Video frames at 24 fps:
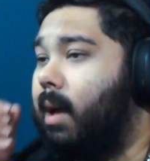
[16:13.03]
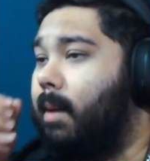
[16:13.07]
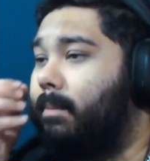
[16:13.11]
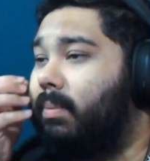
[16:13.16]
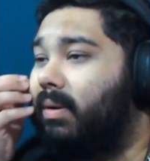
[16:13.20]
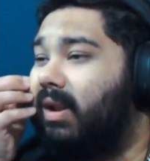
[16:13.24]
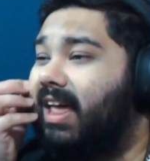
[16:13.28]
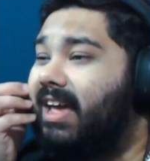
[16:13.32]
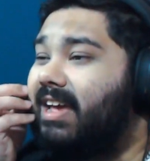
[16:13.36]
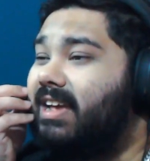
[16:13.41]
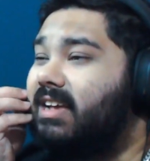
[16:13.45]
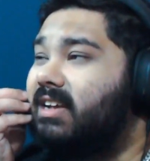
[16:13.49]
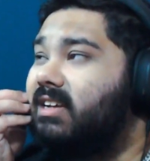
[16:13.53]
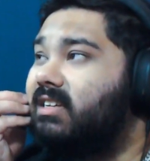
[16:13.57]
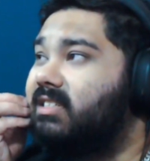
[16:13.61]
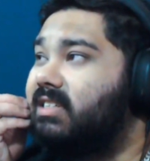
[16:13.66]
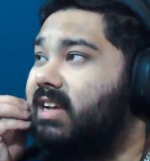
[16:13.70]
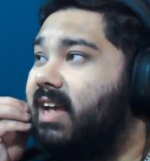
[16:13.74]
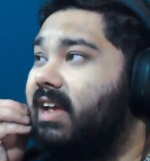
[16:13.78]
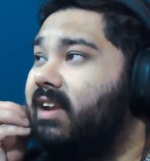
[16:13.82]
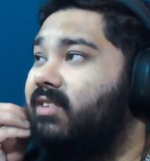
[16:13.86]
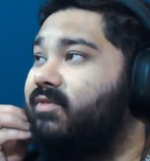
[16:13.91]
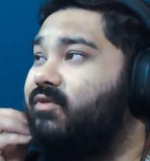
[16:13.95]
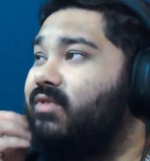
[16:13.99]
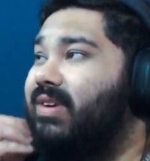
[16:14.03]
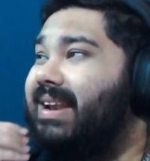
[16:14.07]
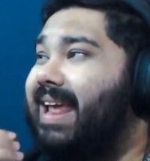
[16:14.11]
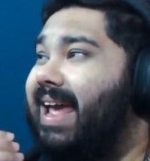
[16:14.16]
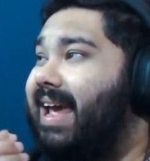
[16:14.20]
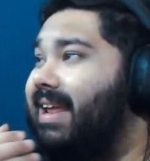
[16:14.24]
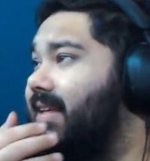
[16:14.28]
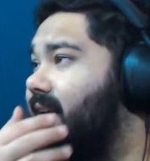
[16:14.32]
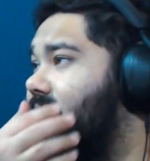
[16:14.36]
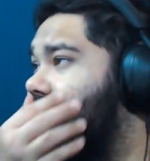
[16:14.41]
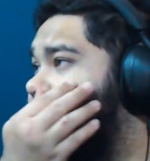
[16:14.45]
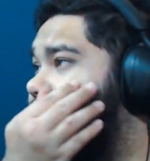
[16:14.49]
players and
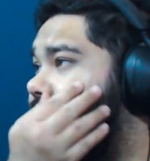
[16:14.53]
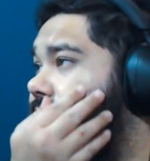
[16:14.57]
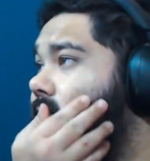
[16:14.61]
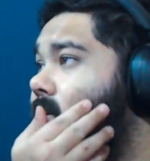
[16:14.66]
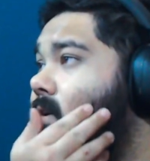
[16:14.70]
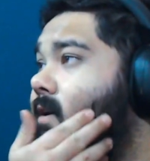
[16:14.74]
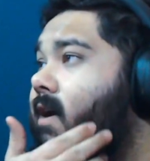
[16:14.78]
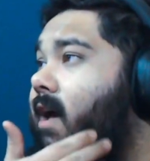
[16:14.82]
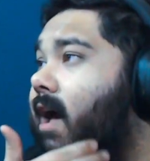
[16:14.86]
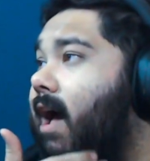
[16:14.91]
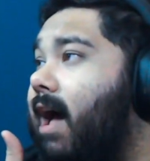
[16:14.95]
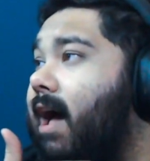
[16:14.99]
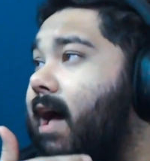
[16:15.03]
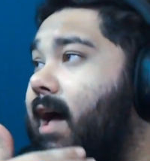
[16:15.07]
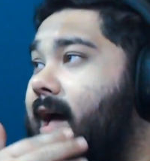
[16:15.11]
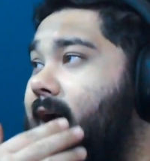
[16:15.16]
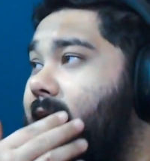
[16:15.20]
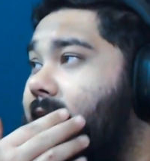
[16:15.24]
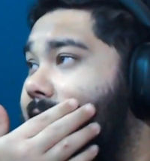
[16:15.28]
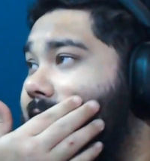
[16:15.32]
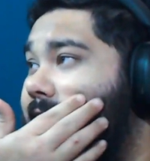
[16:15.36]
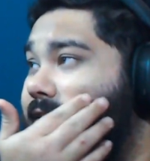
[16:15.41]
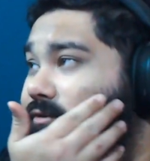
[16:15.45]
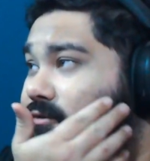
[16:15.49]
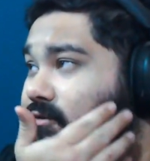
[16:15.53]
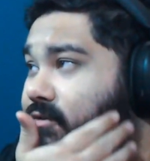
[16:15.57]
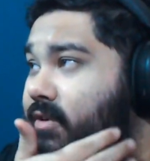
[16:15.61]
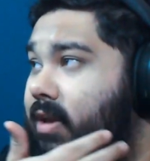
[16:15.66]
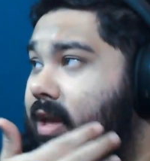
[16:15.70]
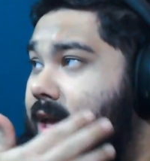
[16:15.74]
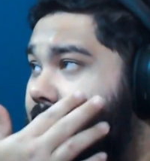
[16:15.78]
fanatics have.